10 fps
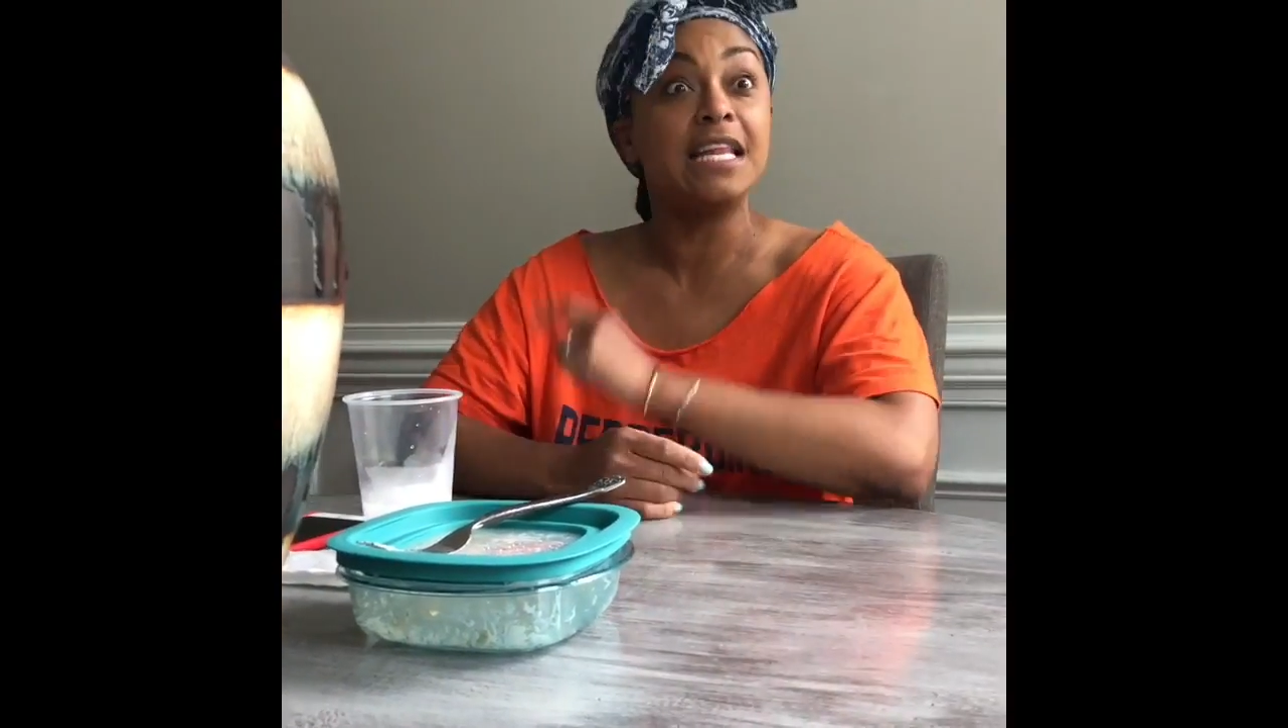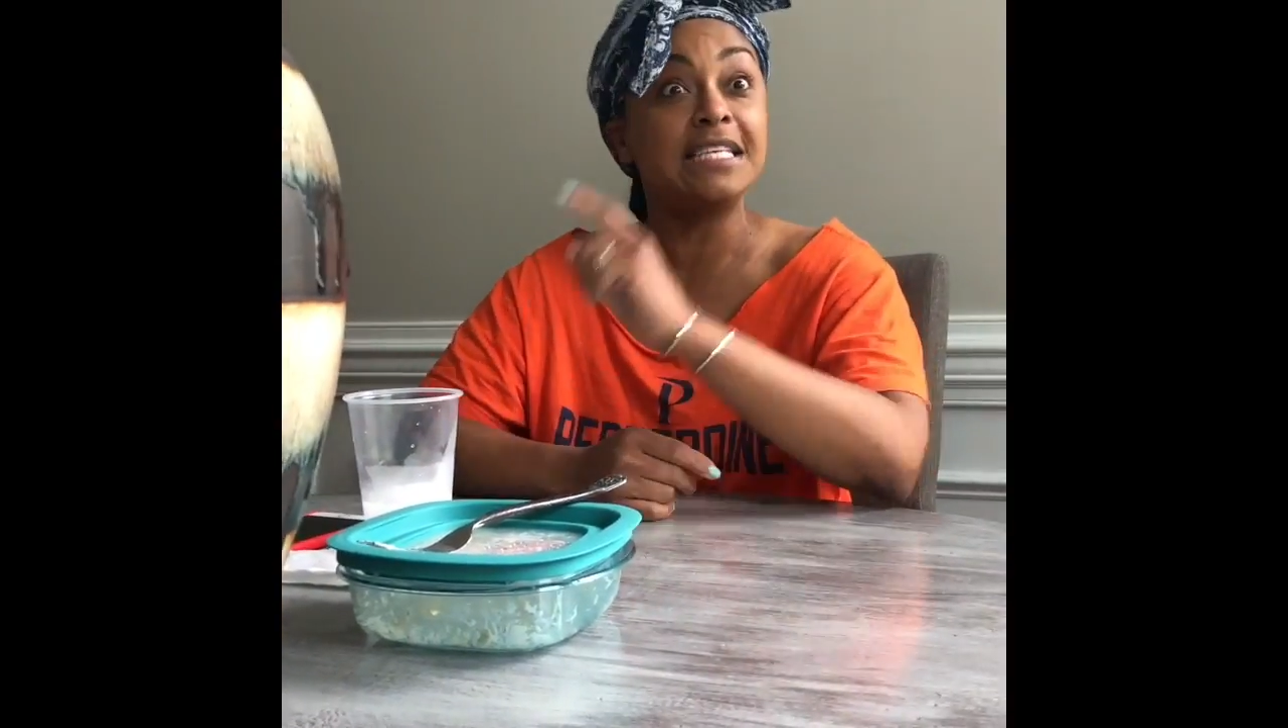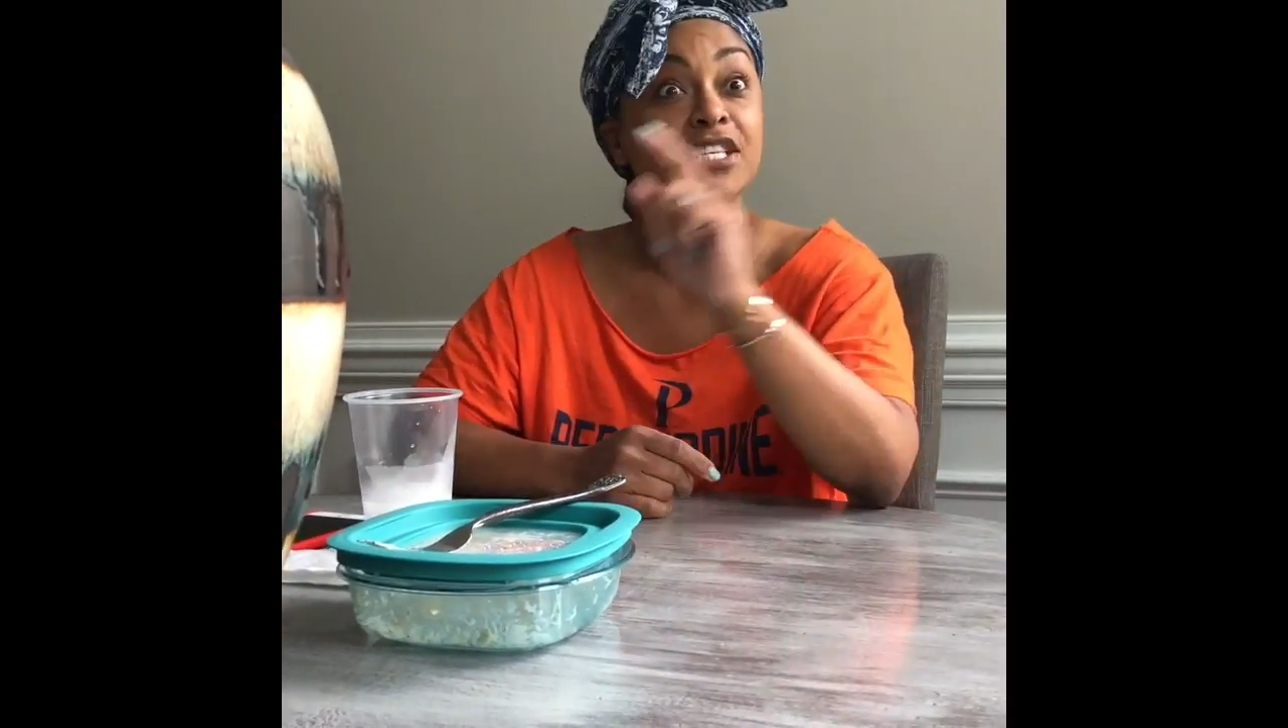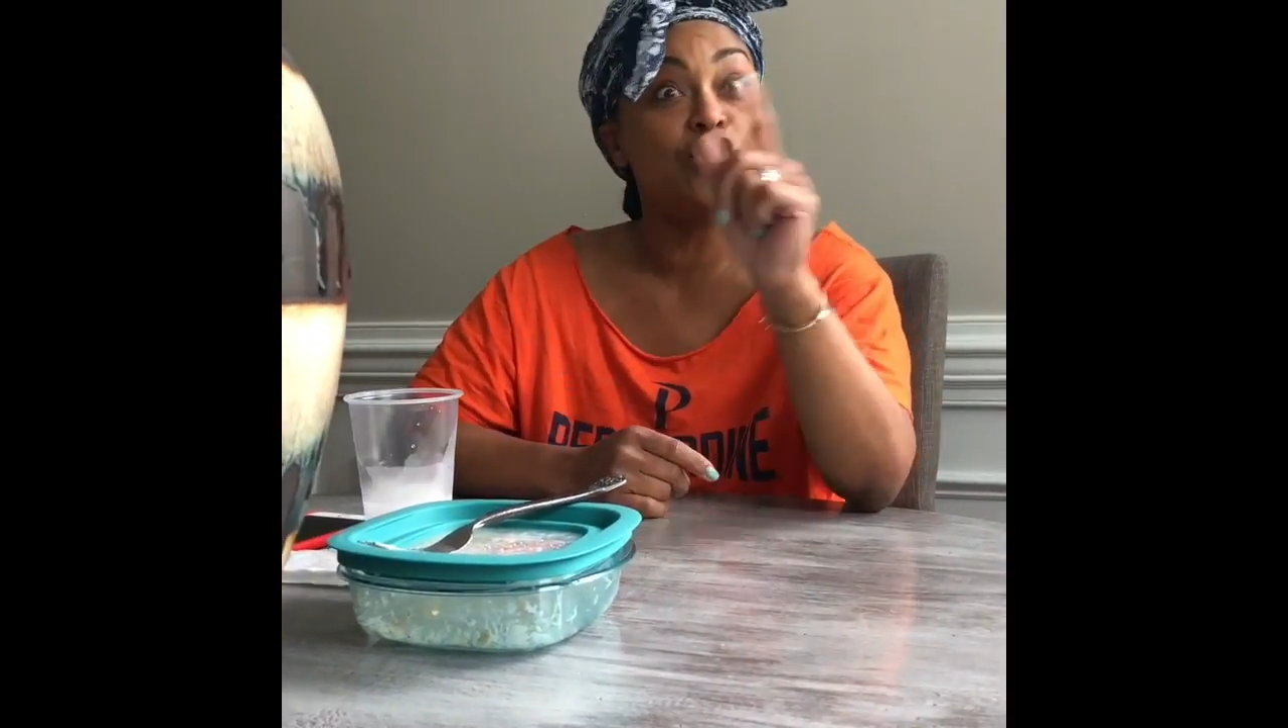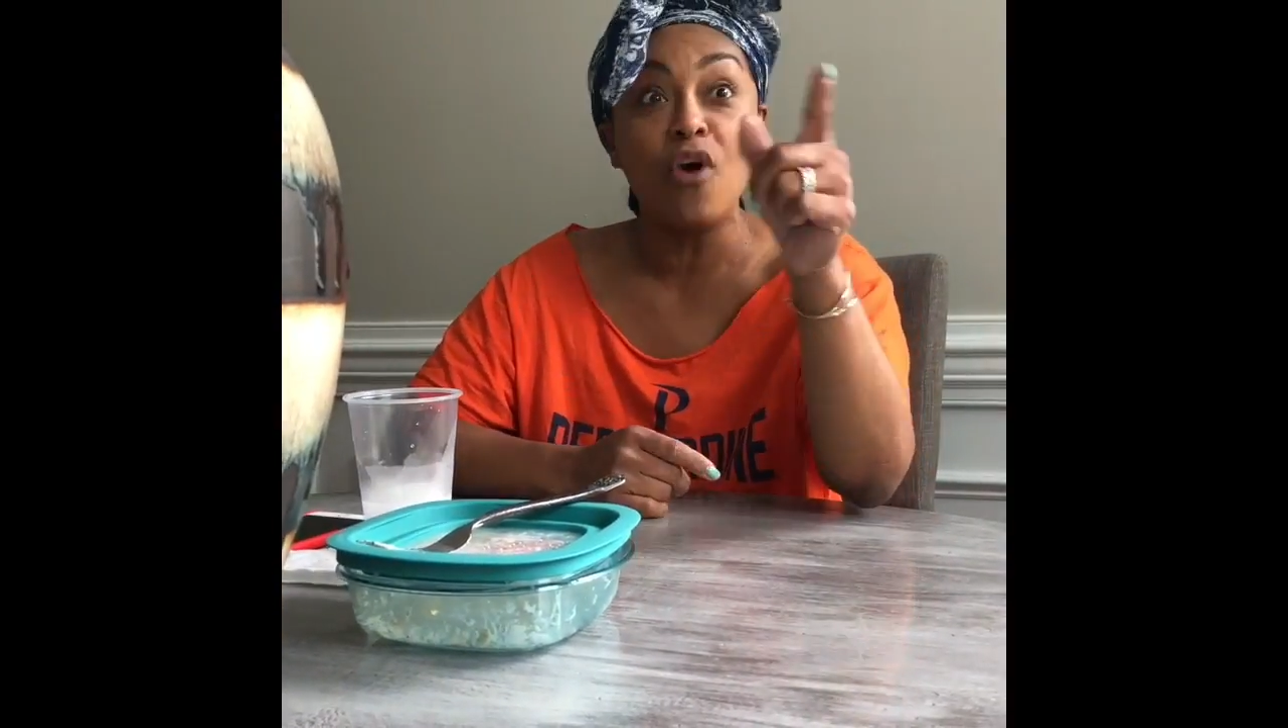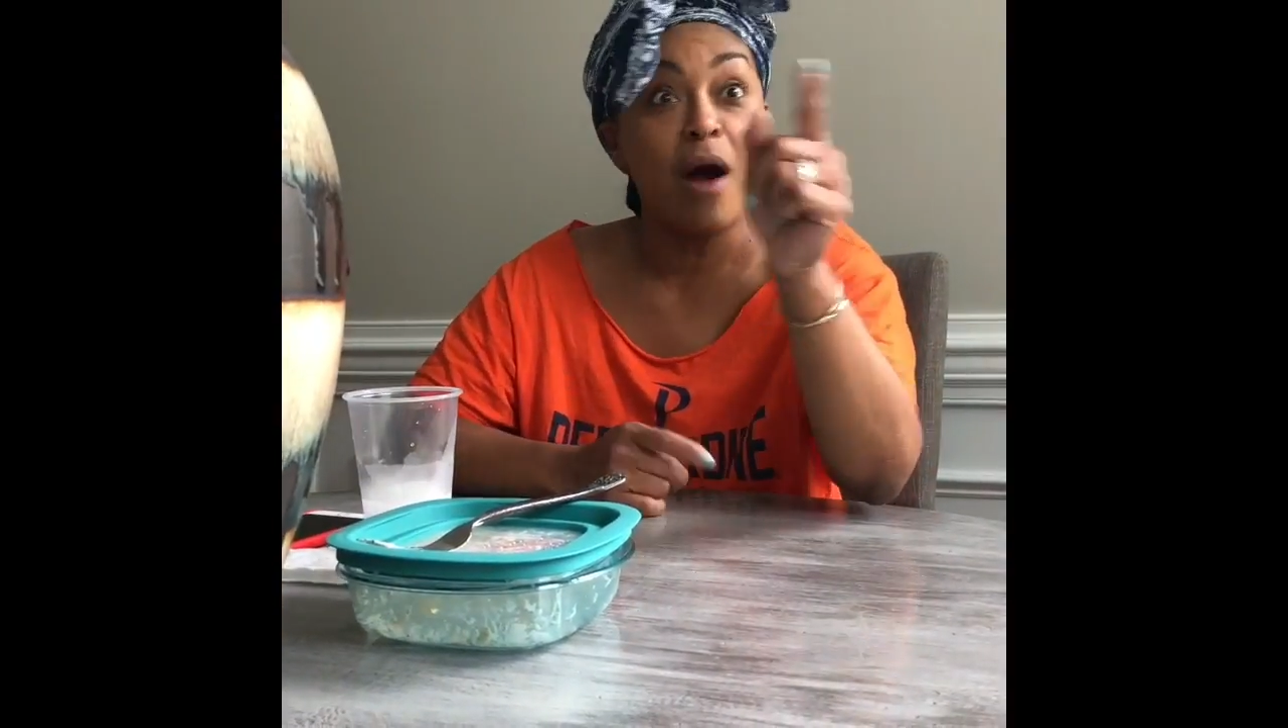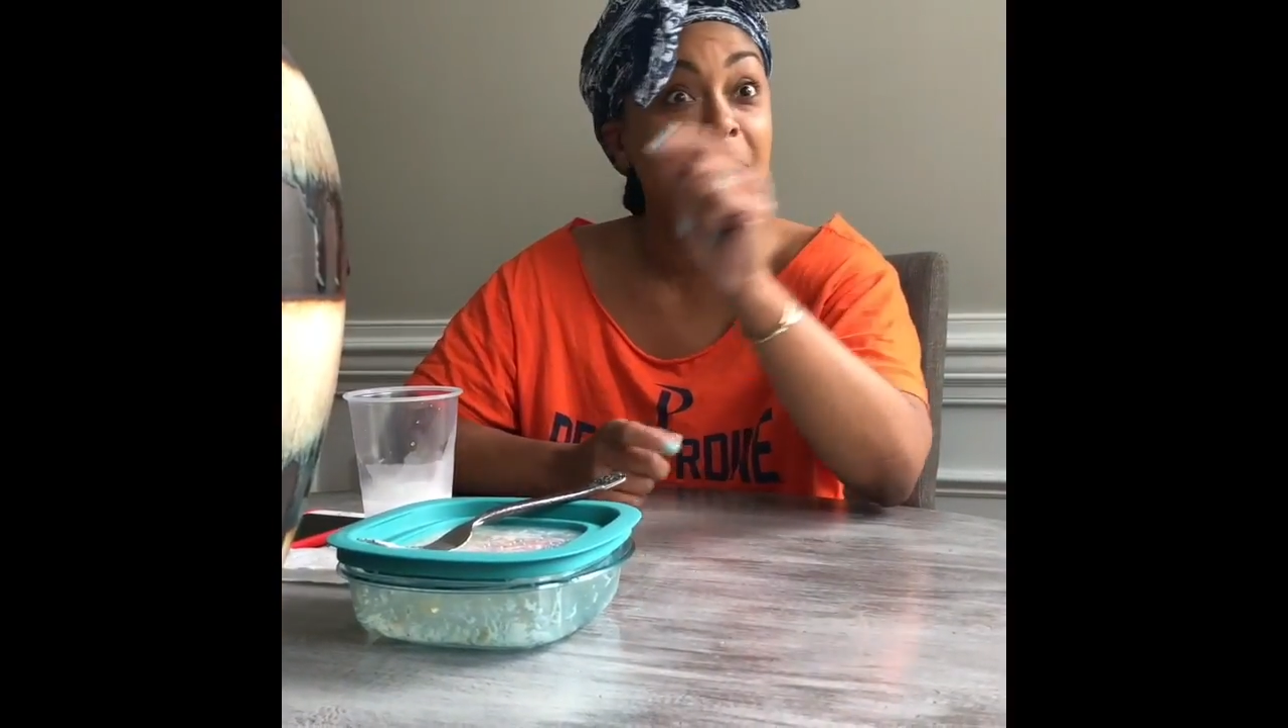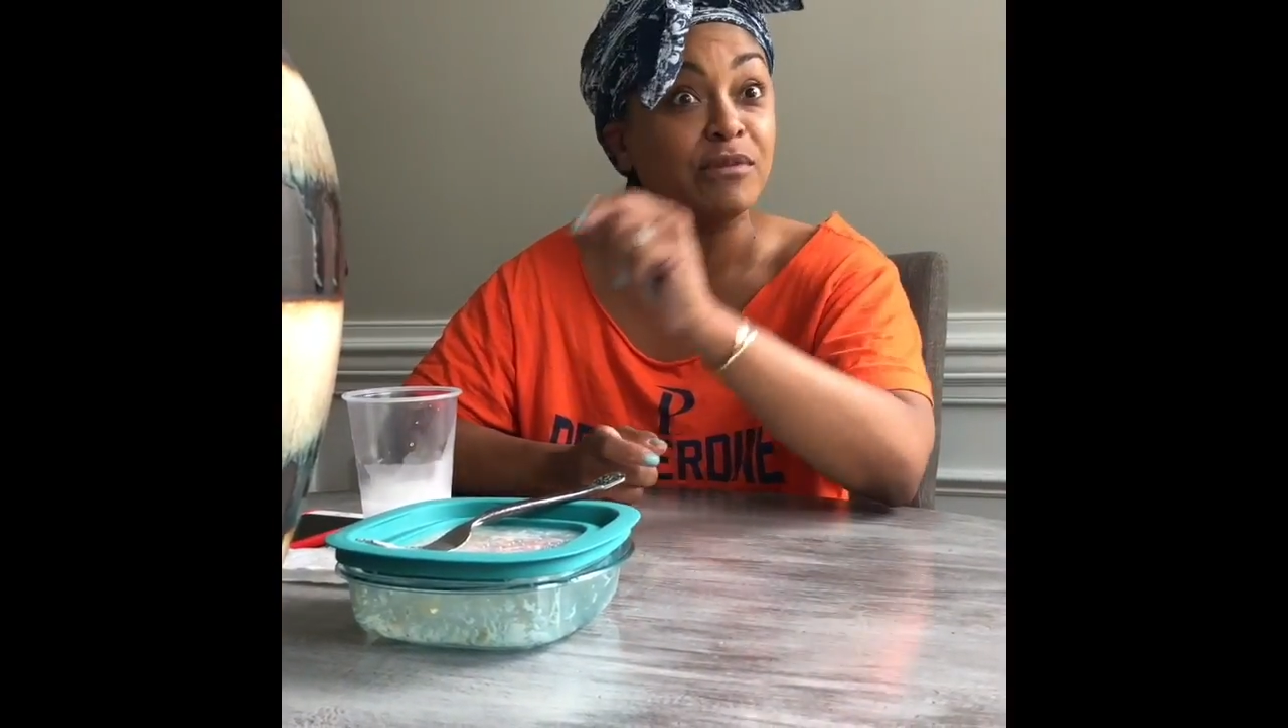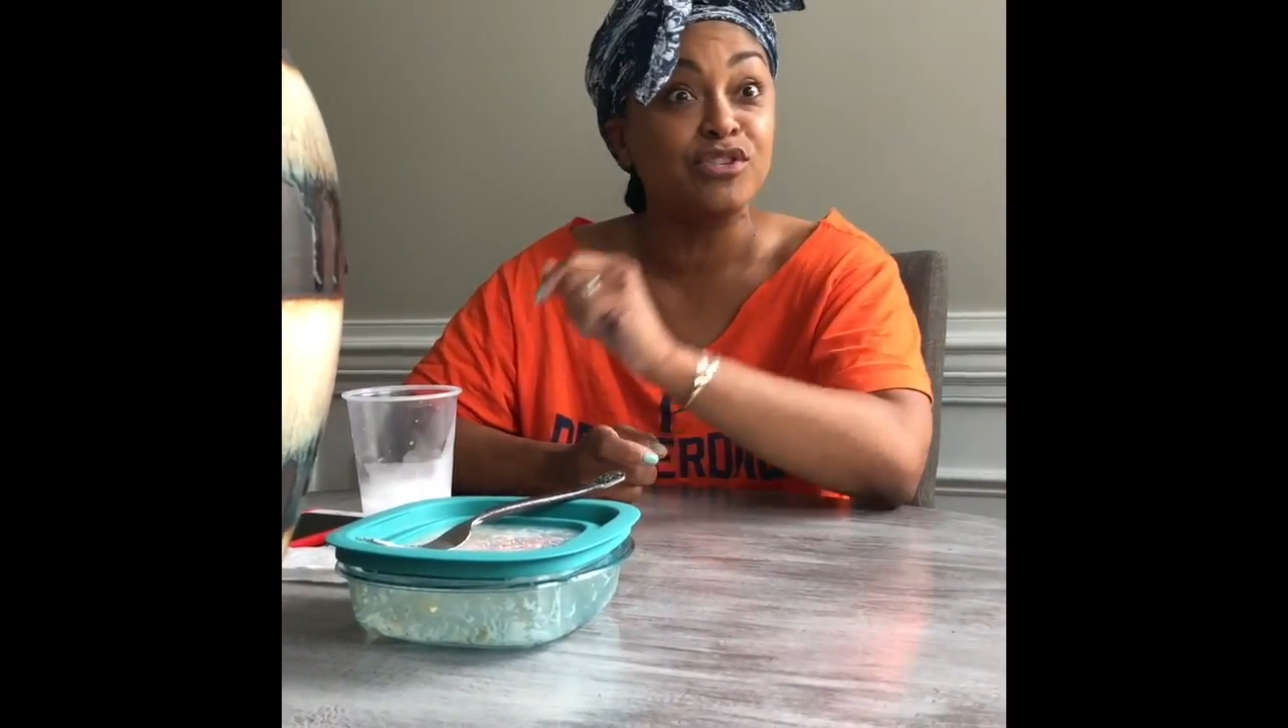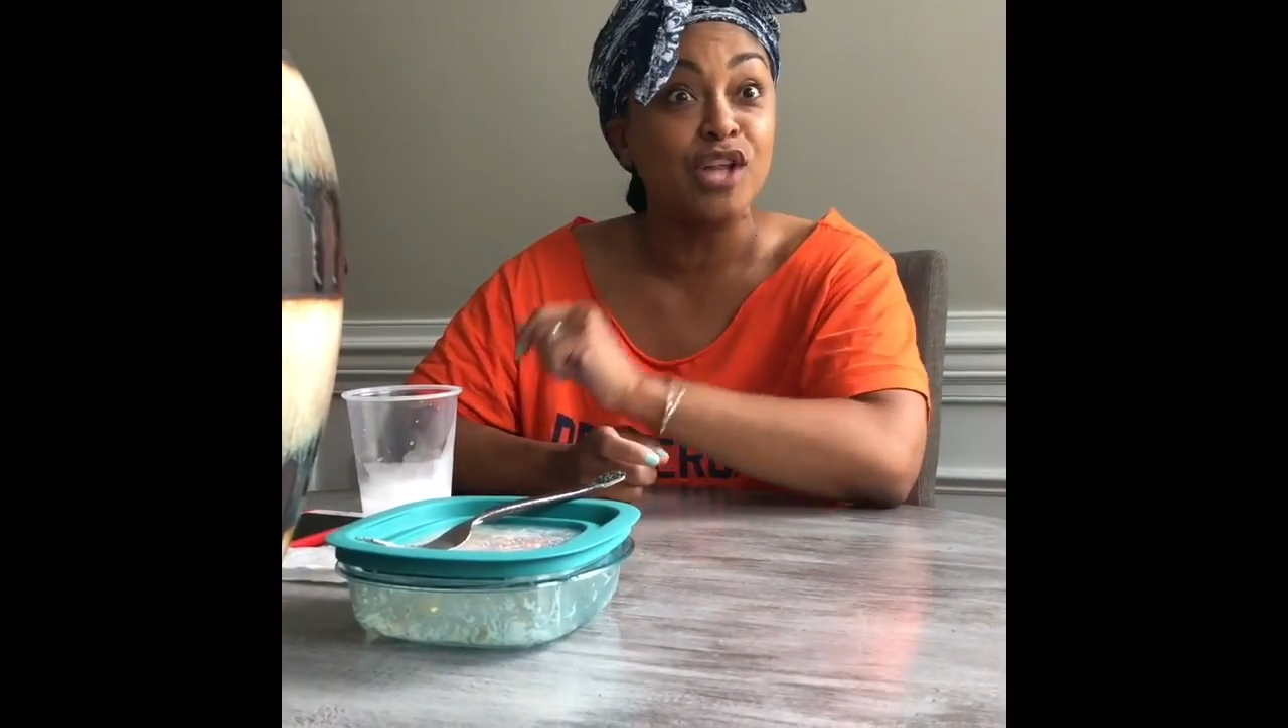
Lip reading: Listen, you almost